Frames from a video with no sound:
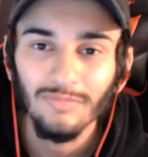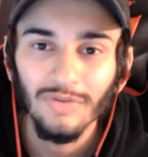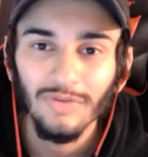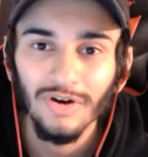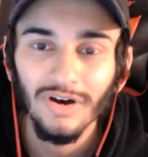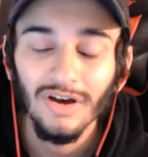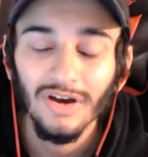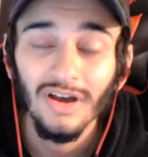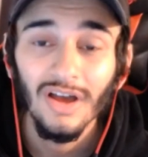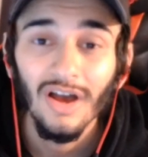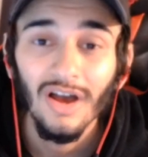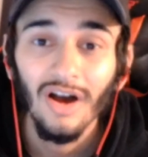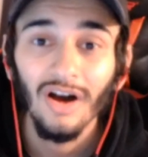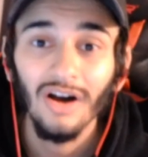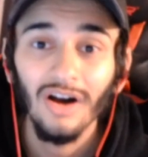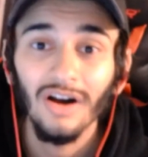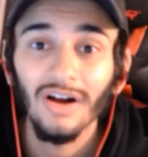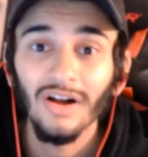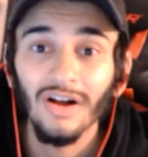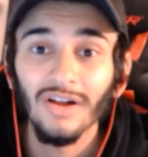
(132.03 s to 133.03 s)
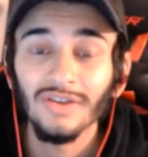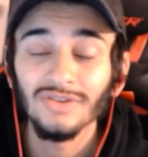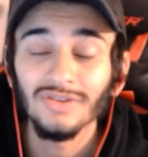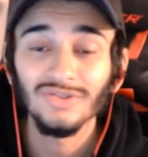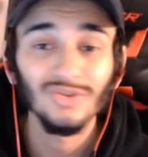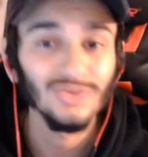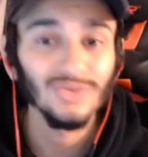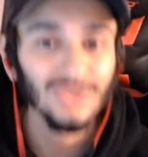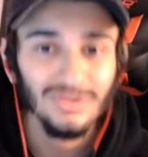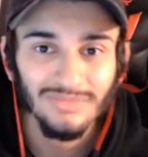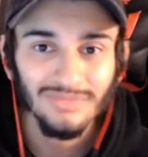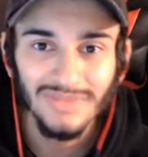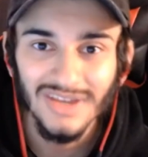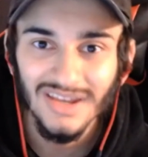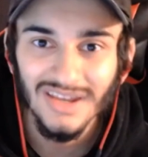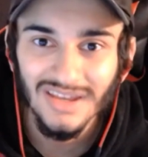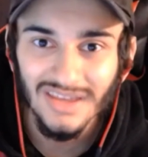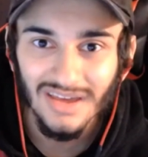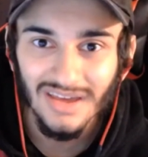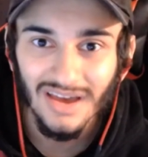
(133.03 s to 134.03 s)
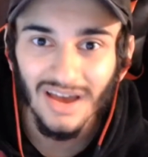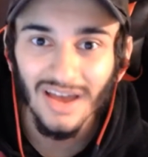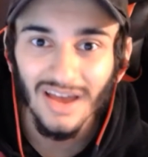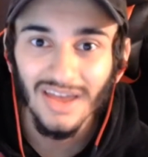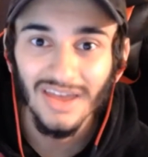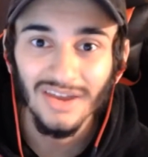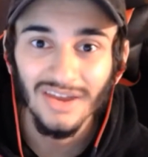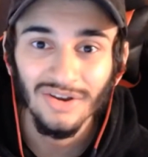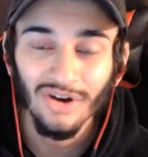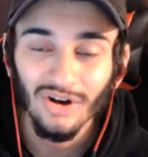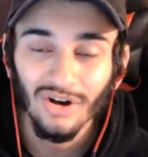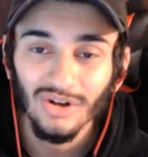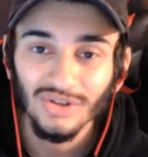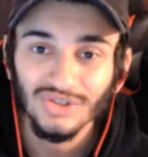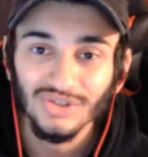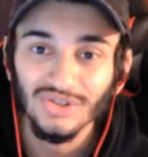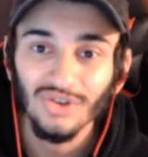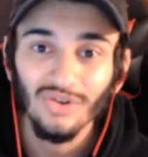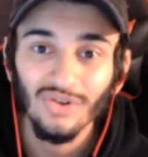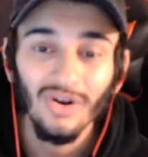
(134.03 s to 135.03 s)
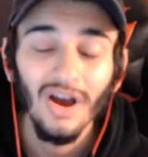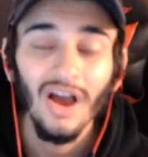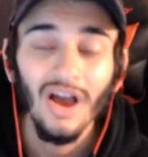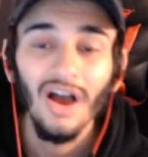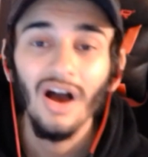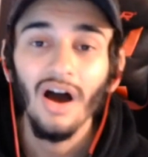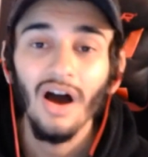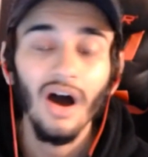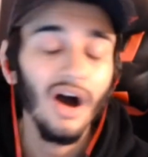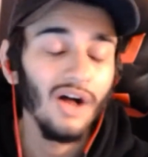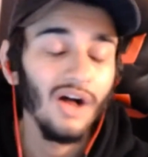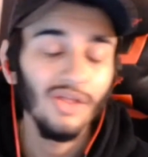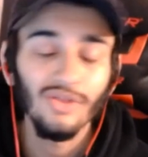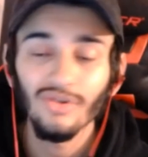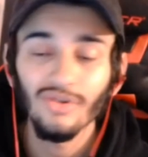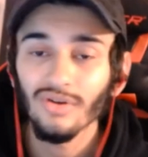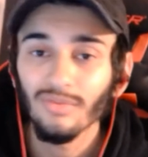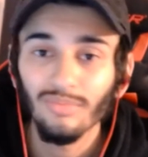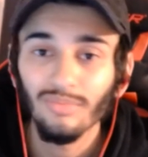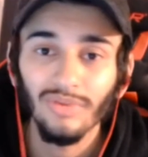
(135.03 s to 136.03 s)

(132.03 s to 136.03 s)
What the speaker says: but on social media and also other